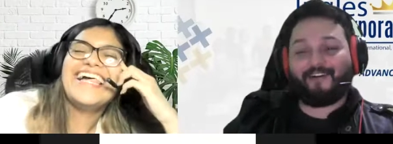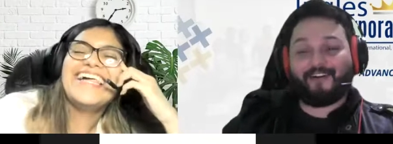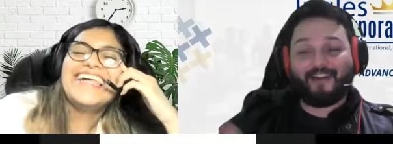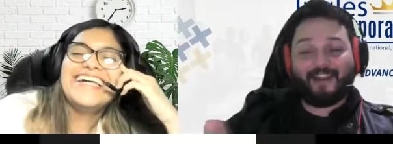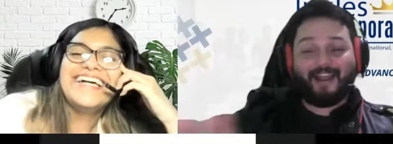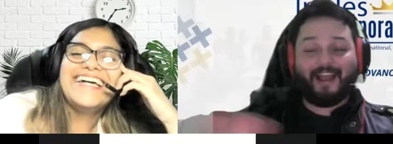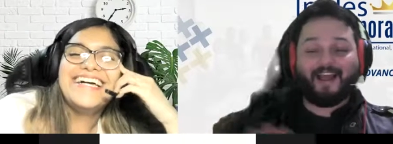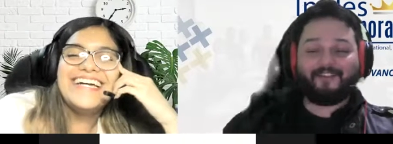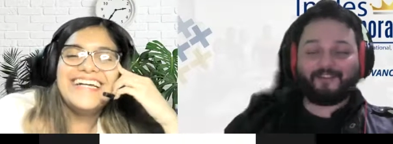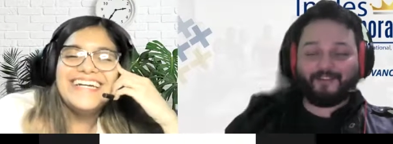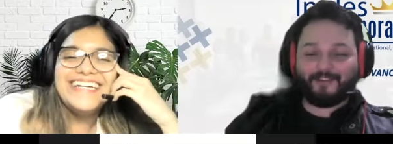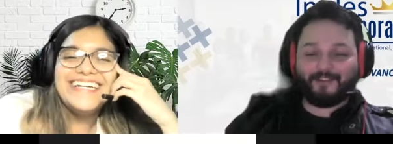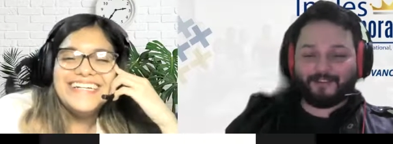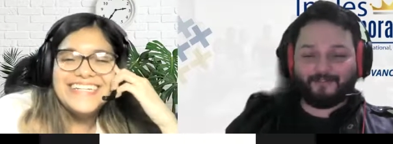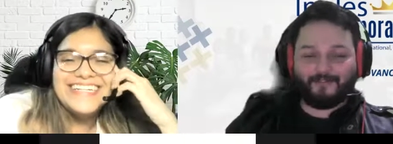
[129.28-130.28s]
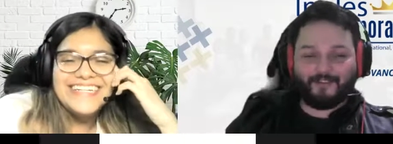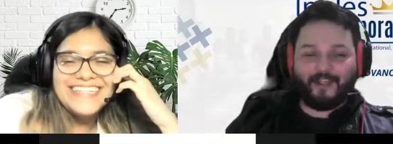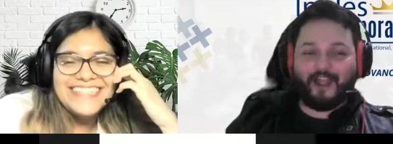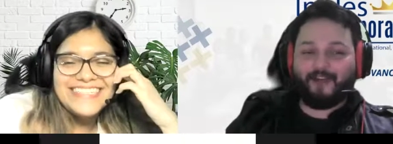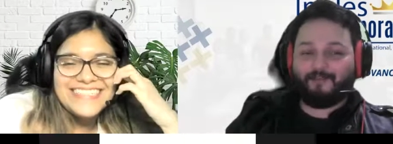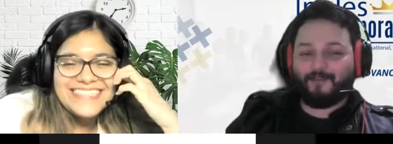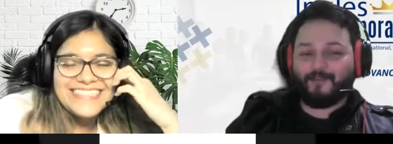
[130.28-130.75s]
Speaker 1: I have a question for
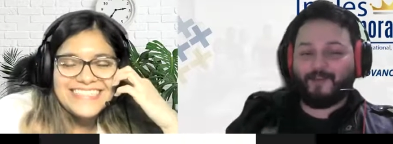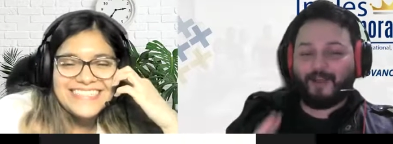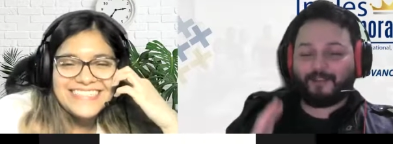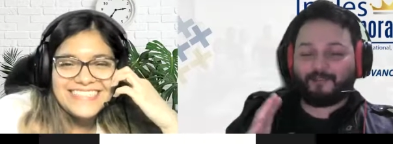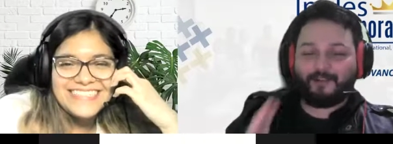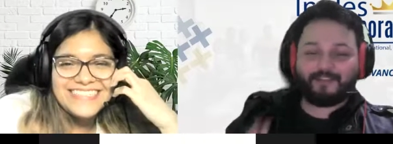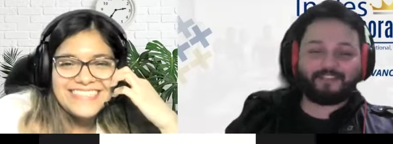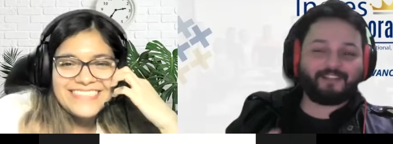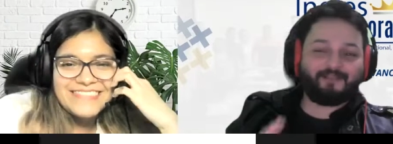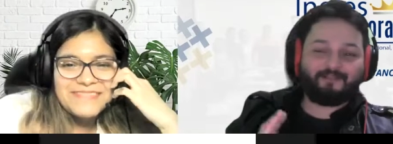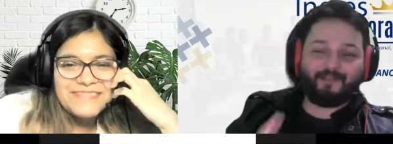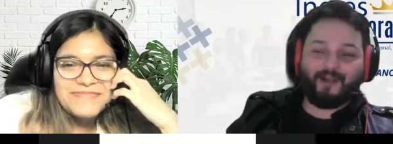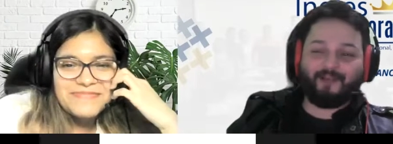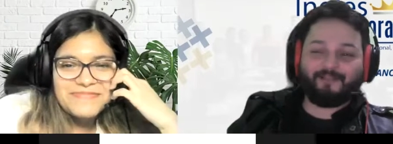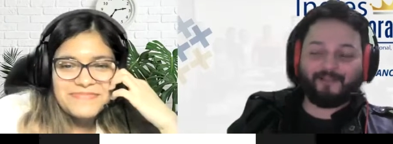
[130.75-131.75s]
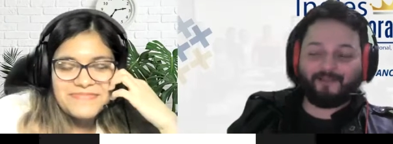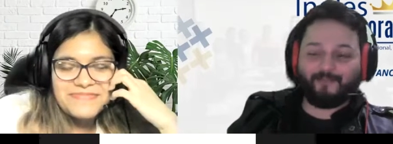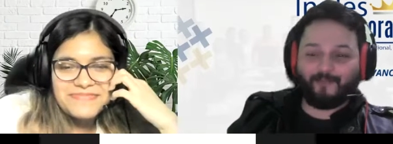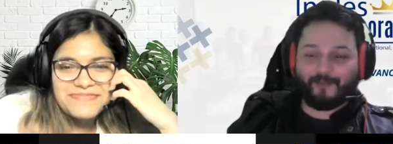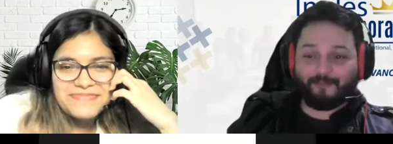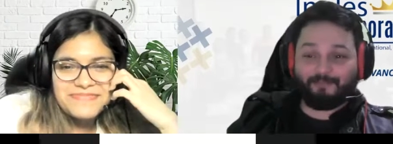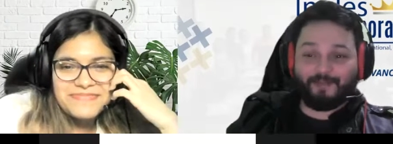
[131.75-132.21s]
you. How will you address the problem
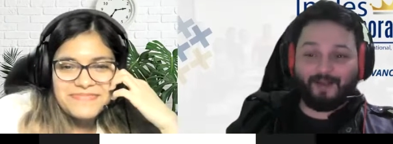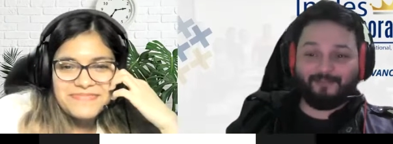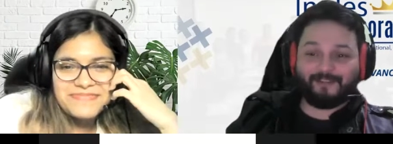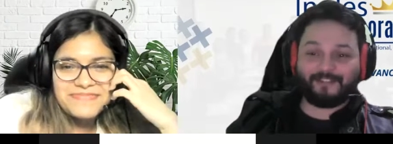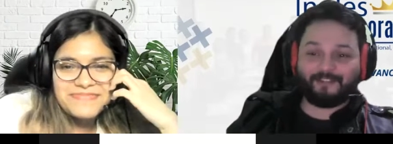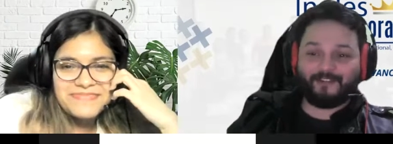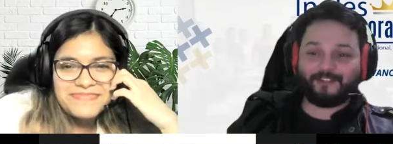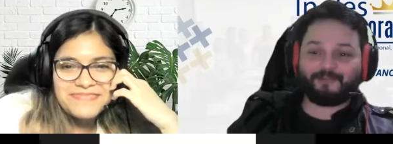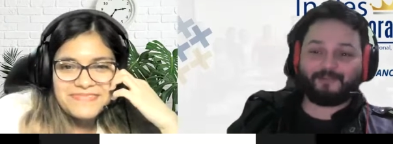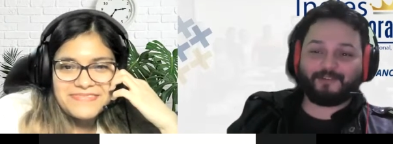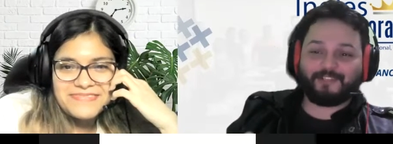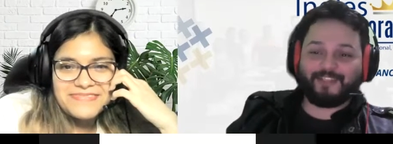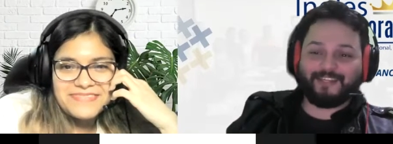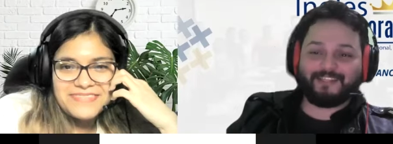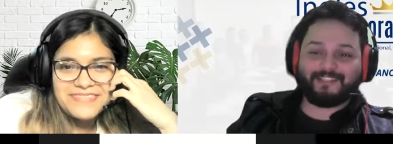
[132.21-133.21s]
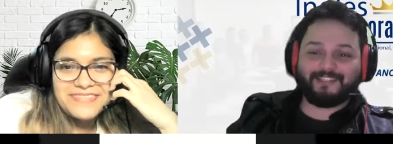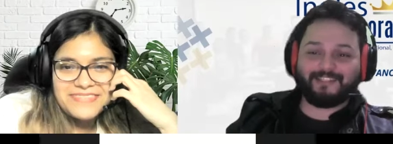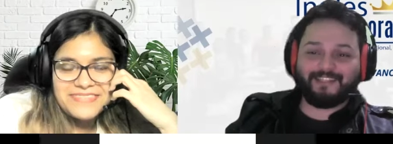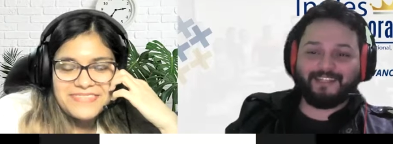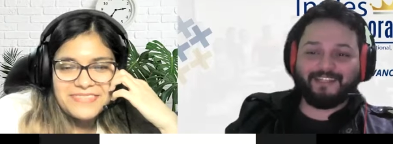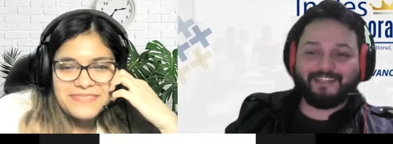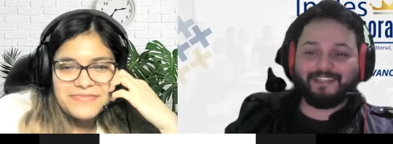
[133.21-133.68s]
with public
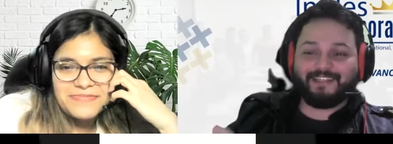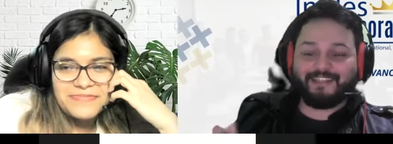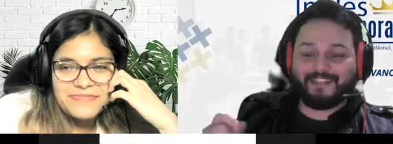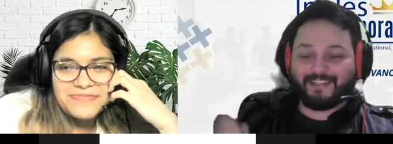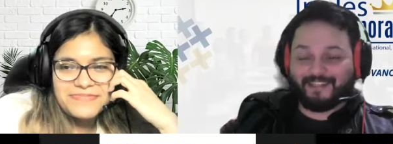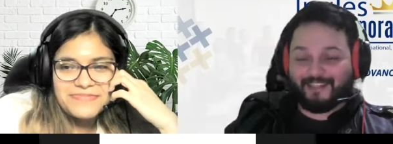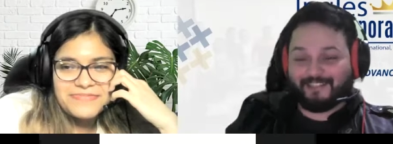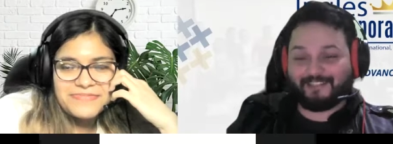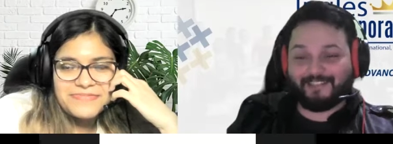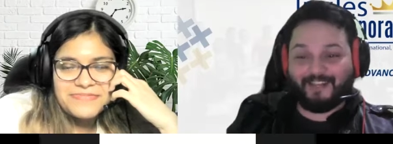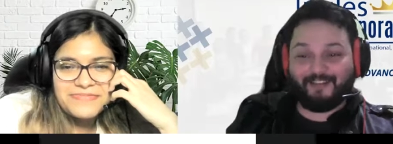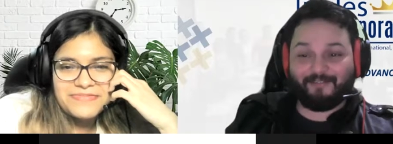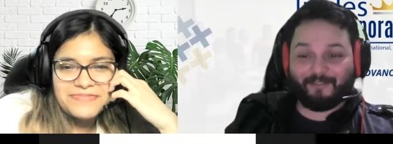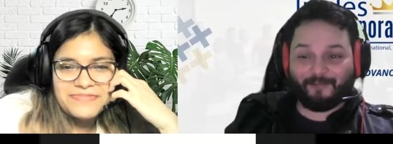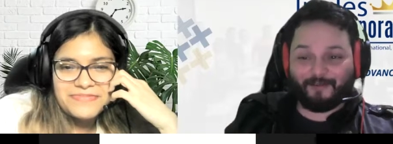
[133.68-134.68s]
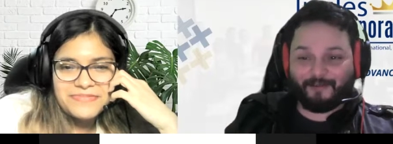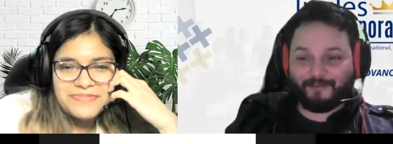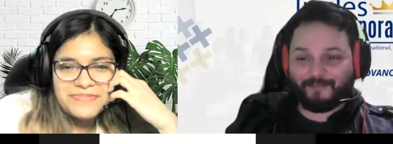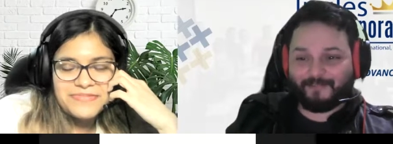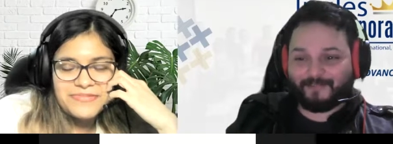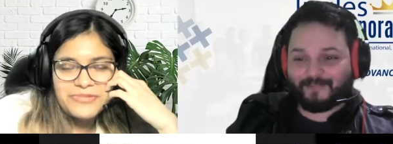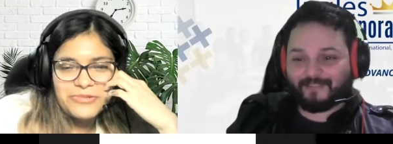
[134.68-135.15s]
transportation in El Salvador?
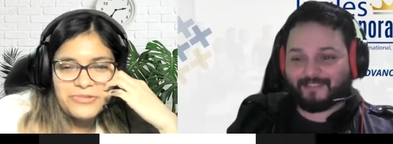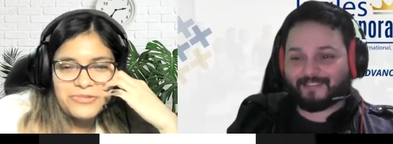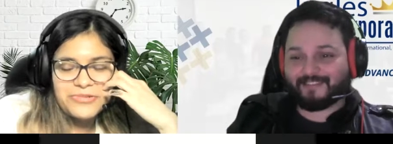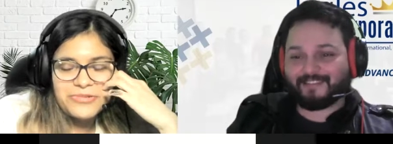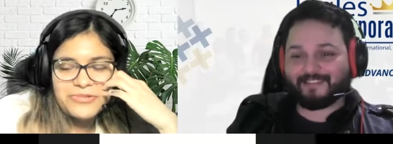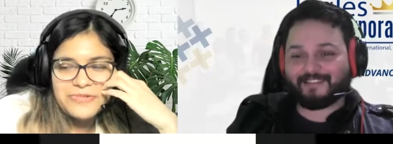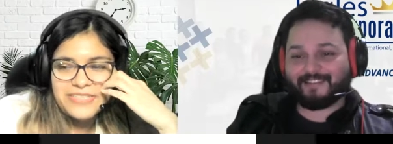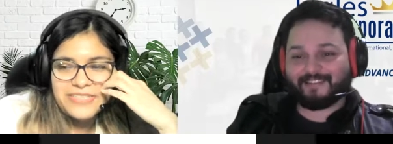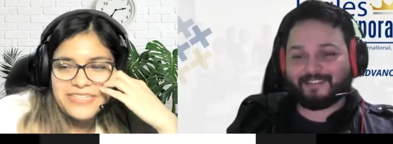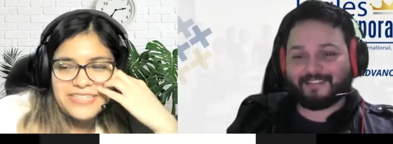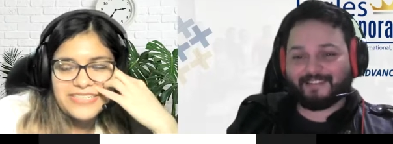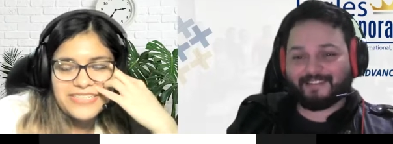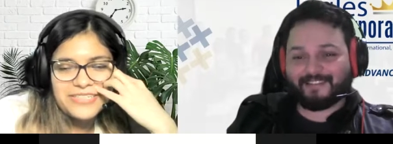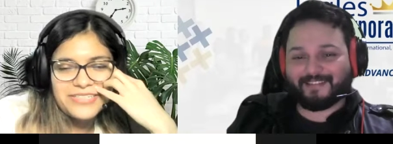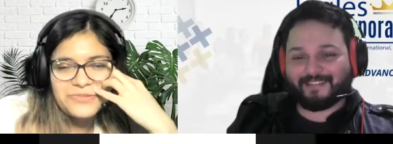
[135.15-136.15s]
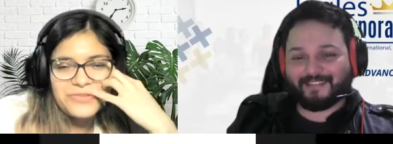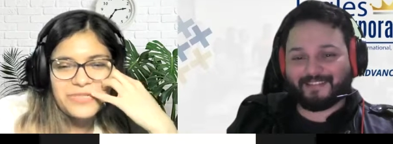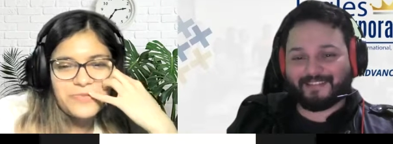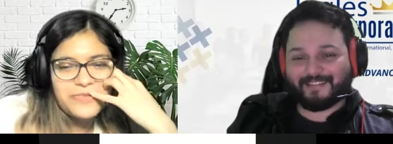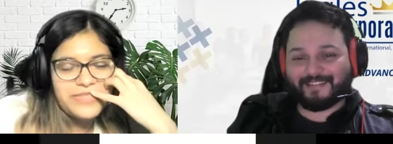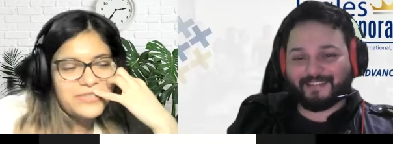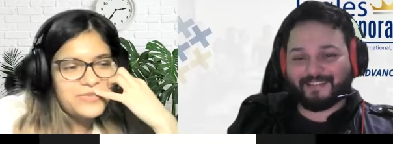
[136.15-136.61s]
Speaker 2: Oh my God! One
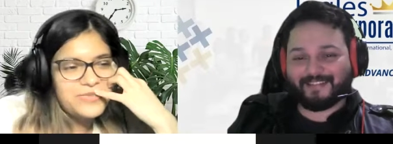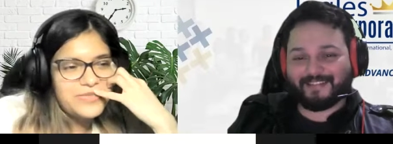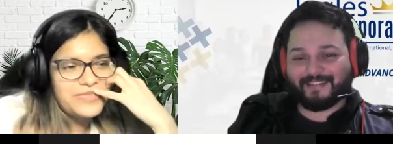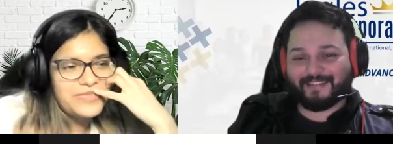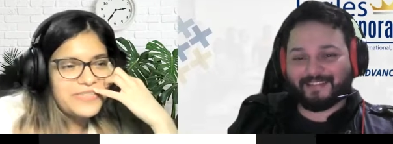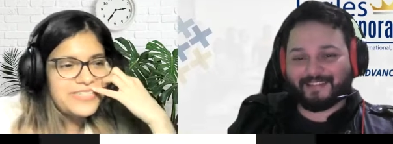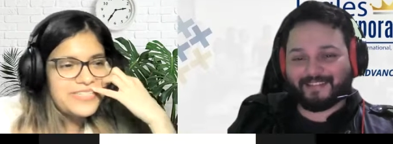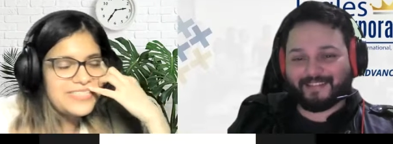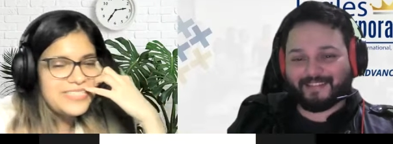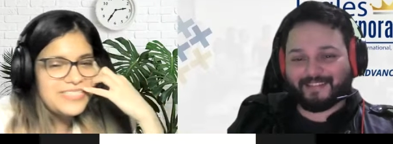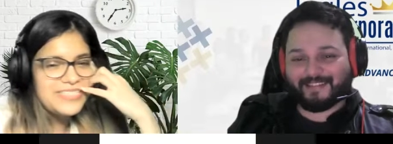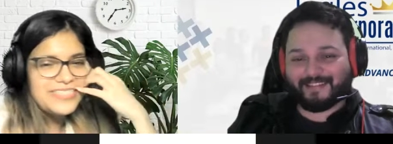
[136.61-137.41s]
way to address